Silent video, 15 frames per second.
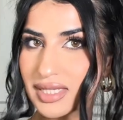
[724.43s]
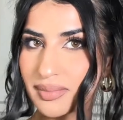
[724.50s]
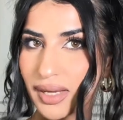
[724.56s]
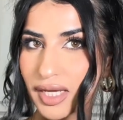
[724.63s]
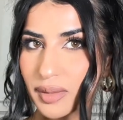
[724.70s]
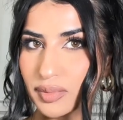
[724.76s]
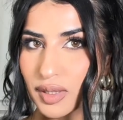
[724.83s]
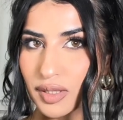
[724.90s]

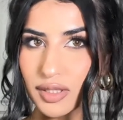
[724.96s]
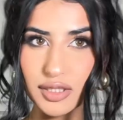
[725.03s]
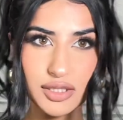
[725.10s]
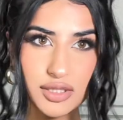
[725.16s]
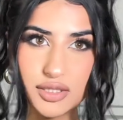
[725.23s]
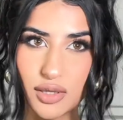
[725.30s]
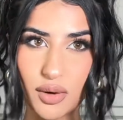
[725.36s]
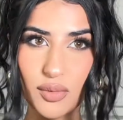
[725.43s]
makeup look
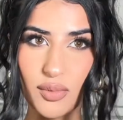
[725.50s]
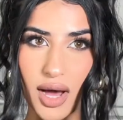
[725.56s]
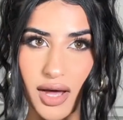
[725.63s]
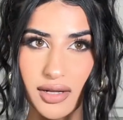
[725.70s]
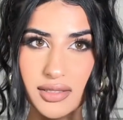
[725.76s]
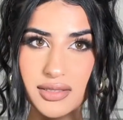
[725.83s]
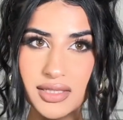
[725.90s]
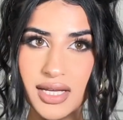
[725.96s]
so
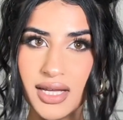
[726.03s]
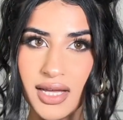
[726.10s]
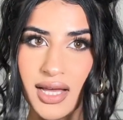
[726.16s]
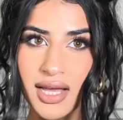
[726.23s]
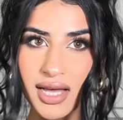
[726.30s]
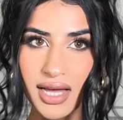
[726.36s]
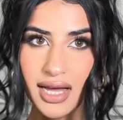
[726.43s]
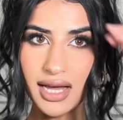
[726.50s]
well.
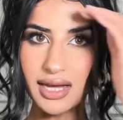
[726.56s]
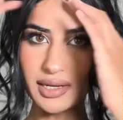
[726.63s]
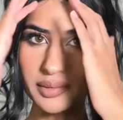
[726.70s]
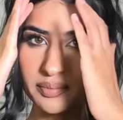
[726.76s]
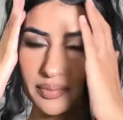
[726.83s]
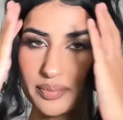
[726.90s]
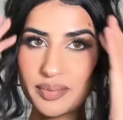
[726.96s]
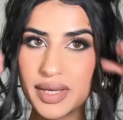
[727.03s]

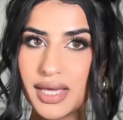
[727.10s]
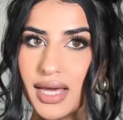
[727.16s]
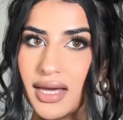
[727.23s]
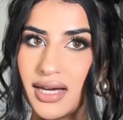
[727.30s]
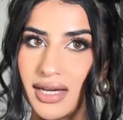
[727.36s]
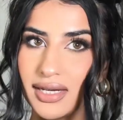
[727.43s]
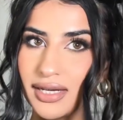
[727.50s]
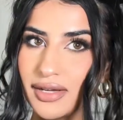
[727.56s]
But
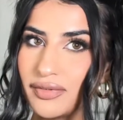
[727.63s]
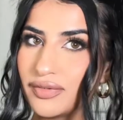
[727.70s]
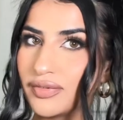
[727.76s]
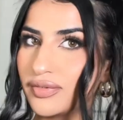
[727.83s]
yeah, it's